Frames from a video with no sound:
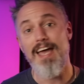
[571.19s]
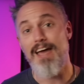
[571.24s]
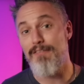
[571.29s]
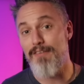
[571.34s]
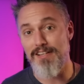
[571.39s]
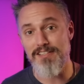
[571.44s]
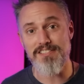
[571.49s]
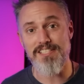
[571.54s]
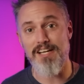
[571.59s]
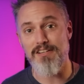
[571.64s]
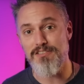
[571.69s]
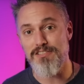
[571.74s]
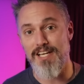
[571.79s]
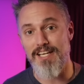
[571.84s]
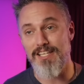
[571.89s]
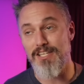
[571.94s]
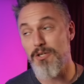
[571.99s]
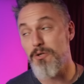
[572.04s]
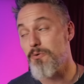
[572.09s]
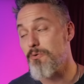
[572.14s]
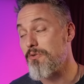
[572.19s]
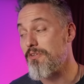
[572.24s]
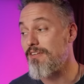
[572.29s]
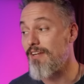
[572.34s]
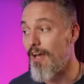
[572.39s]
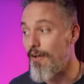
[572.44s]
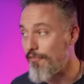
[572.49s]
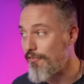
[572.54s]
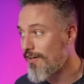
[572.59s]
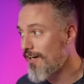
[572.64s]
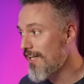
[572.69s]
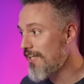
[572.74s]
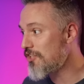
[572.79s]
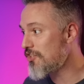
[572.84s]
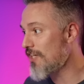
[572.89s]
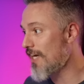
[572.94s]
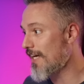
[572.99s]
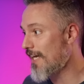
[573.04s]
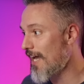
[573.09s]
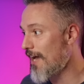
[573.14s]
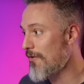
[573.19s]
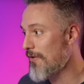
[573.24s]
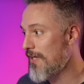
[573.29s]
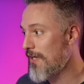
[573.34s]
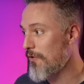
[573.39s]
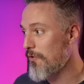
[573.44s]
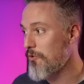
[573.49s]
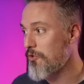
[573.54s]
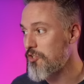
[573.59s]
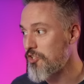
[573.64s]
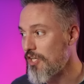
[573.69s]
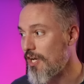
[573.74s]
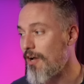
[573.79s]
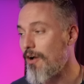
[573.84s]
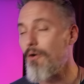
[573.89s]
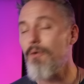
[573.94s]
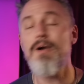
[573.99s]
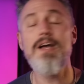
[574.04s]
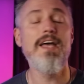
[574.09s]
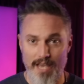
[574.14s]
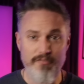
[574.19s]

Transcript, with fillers: If that sounds like you, definitely check out Killer Joe.